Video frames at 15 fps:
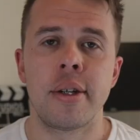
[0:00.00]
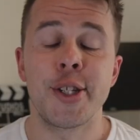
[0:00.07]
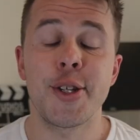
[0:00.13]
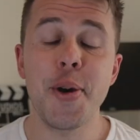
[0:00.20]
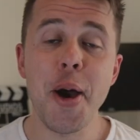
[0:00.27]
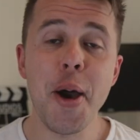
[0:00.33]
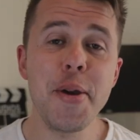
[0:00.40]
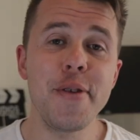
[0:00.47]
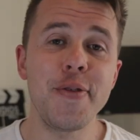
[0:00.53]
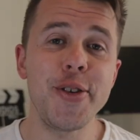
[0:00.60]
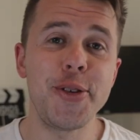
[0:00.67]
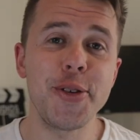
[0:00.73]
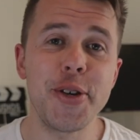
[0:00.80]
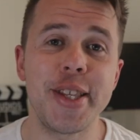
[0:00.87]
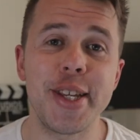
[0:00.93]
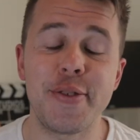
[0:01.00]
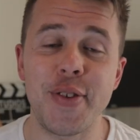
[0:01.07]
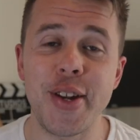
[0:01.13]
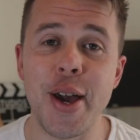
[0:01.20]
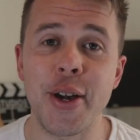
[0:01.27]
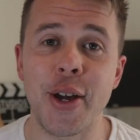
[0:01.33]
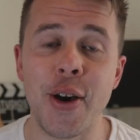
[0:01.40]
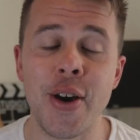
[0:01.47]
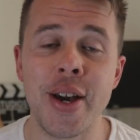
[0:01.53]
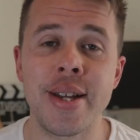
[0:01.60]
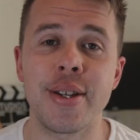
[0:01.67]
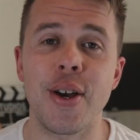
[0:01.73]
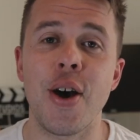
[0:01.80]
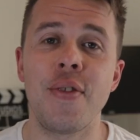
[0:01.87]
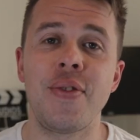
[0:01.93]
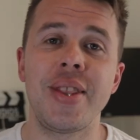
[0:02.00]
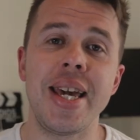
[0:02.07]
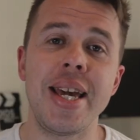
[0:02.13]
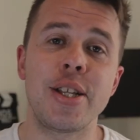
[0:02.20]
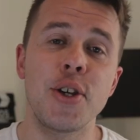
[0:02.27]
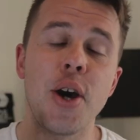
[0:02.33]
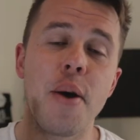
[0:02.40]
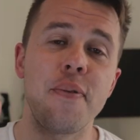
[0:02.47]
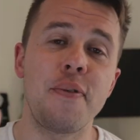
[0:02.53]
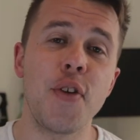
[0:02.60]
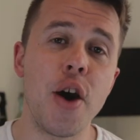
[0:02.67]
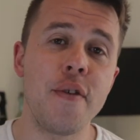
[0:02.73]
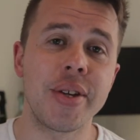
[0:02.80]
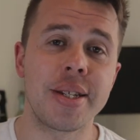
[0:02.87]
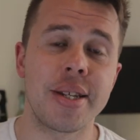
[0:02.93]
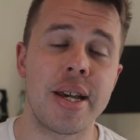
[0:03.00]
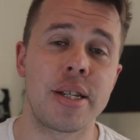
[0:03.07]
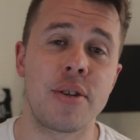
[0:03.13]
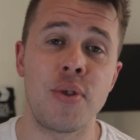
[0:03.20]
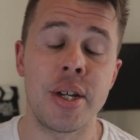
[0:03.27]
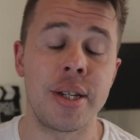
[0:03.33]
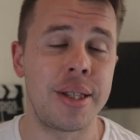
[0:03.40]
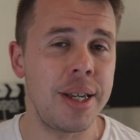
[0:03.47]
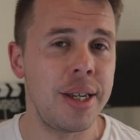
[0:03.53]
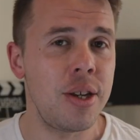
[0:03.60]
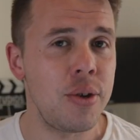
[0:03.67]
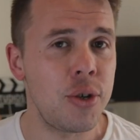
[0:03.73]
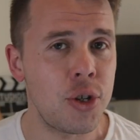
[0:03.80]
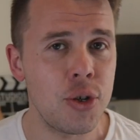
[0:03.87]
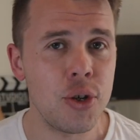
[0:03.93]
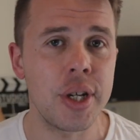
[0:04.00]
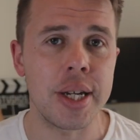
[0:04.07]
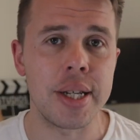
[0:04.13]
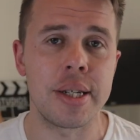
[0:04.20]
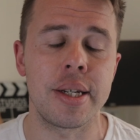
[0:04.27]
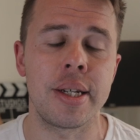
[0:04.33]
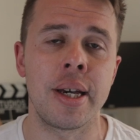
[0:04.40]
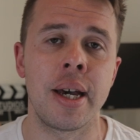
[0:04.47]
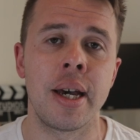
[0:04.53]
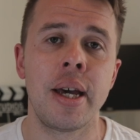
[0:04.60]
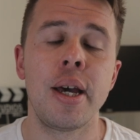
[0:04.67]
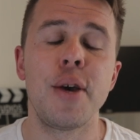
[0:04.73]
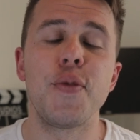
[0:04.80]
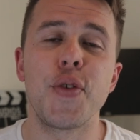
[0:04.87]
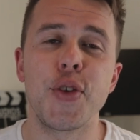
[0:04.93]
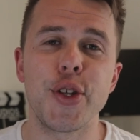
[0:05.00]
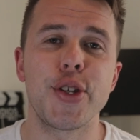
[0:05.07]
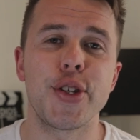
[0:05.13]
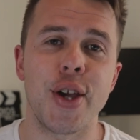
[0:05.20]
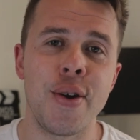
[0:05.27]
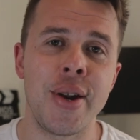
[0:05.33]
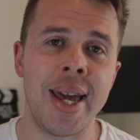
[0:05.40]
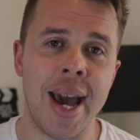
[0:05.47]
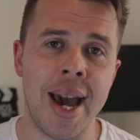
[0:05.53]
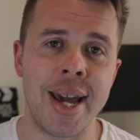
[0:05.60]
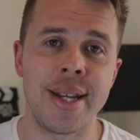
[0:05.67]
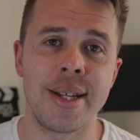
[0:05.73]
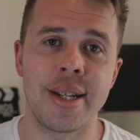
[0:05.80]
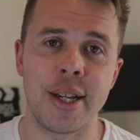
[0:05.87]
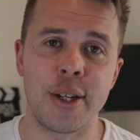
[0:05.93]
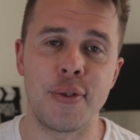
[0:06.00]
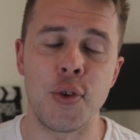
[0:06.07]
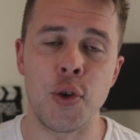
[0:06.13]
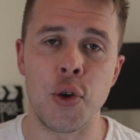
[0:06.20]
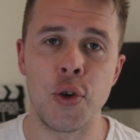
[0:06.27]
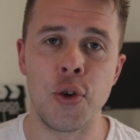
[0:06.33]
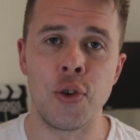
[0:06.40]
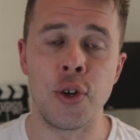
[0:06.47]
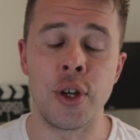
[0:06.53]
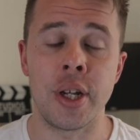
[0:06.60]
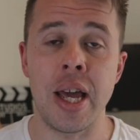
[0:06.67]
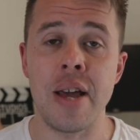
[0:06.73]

So I hope you've enjoyed this video, guys, on the top 5 accessories that you should consider for the Sony A6400.